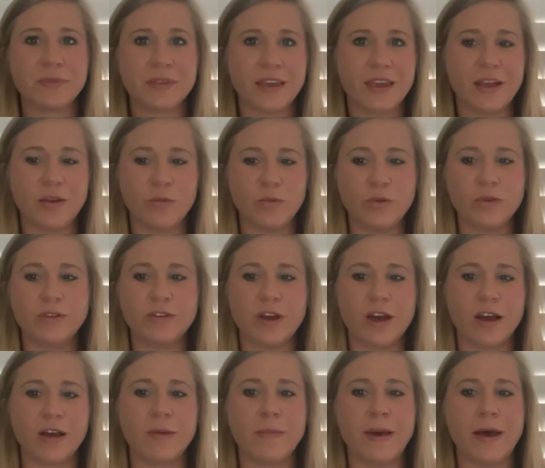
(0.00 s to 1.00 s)
And we'll
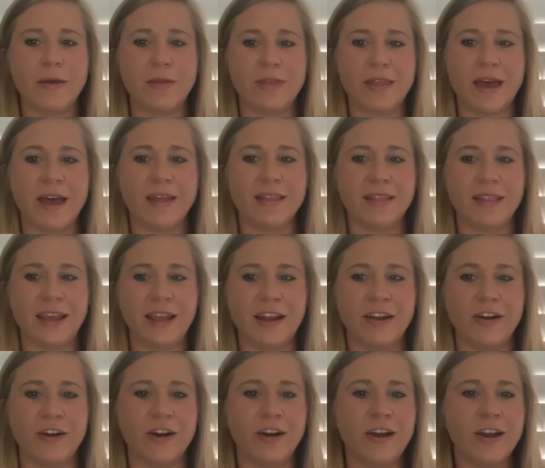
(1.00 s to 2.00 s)
talk about that
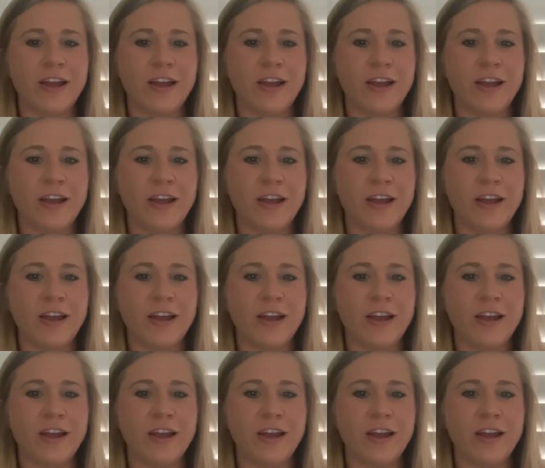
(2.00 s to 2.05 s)
later.